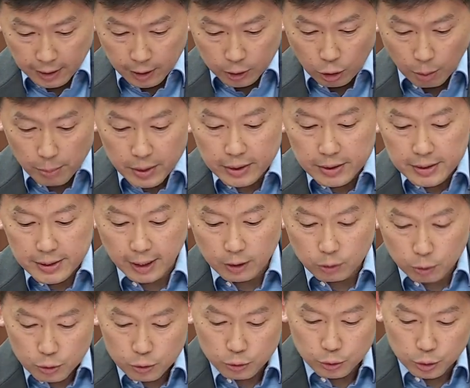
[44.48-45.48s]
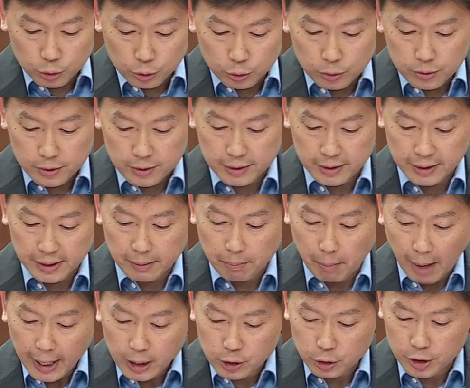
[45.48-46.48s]
Commuters can also use the
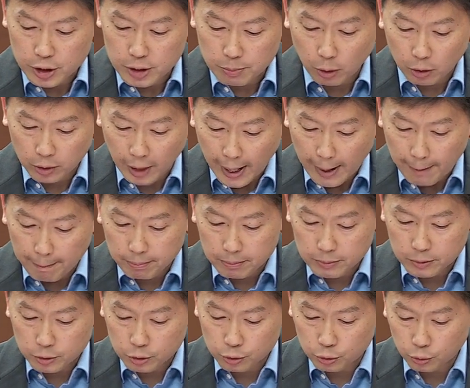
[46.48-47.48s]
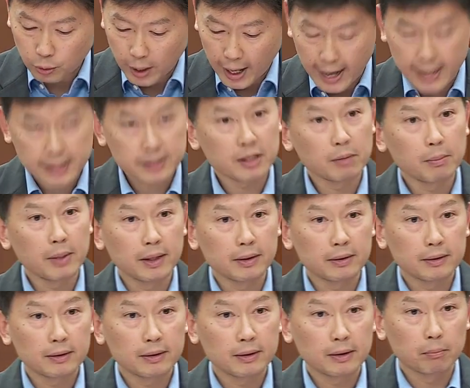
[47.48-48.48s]
My Transport app to estimate
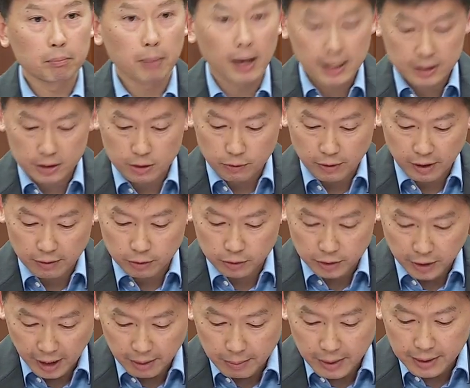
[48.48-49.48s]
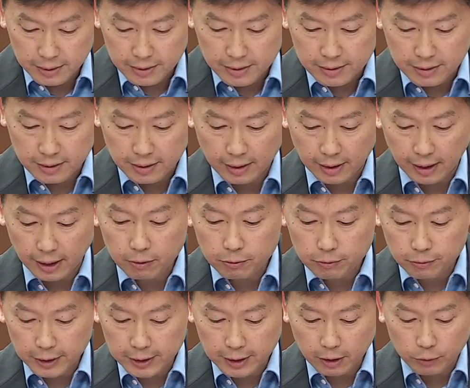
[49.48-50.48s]
bus arrival timings and
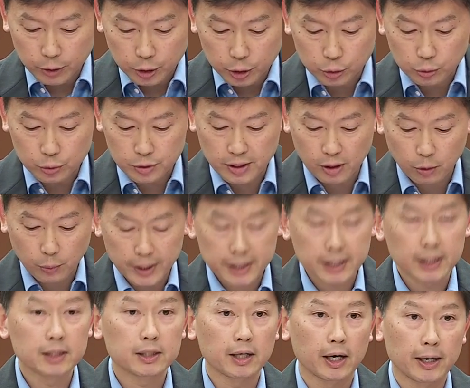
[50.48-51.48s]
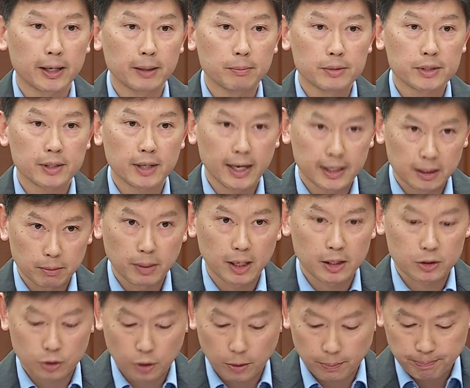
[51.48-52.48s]
further reduce their waiting times at the
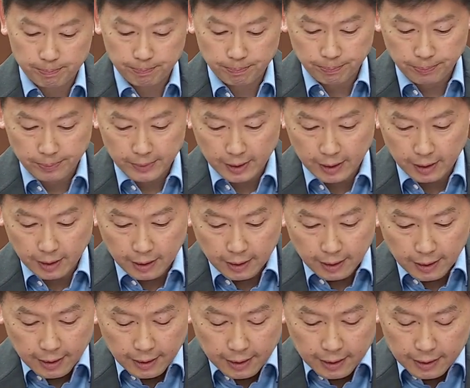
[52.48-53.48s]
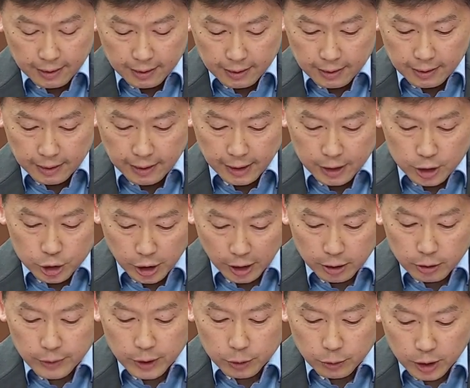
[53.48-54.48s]
bus stop. In
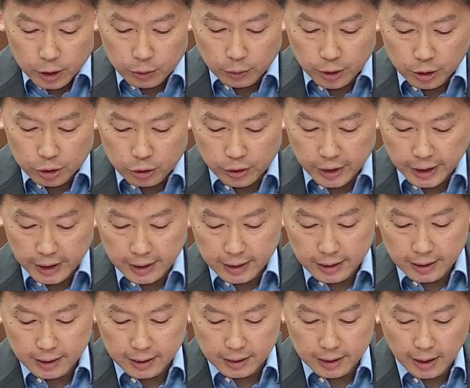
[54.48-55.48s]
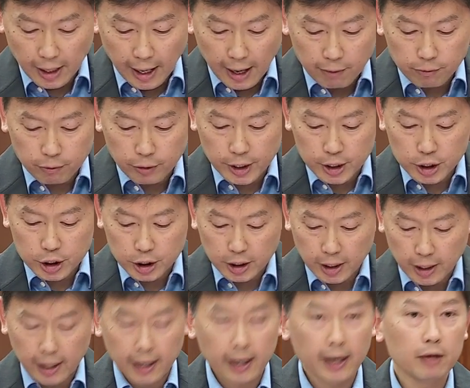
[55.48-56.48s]
January 2023, the average
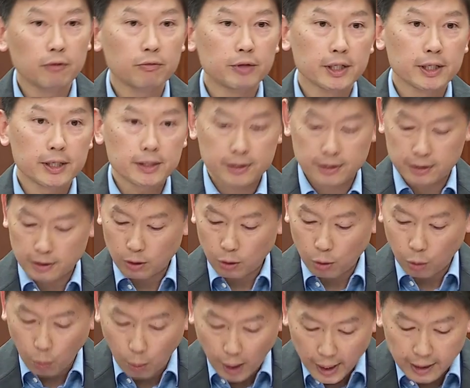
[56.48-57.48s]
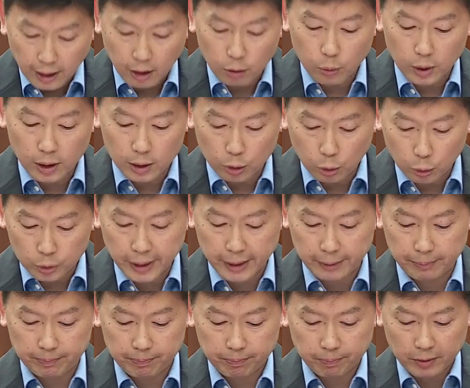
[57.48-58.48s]
heaviest one-hour
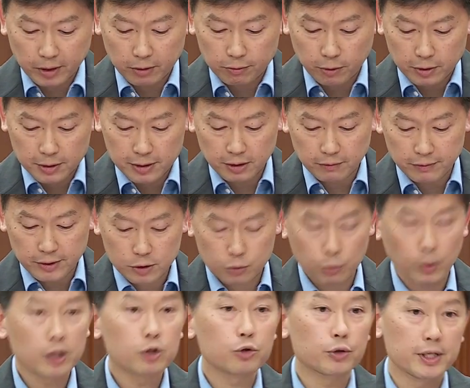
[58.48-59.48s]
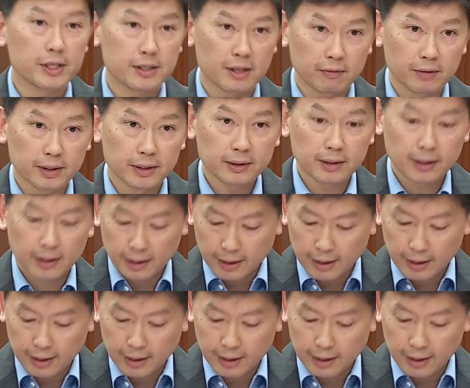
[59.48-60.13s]
loading for service 137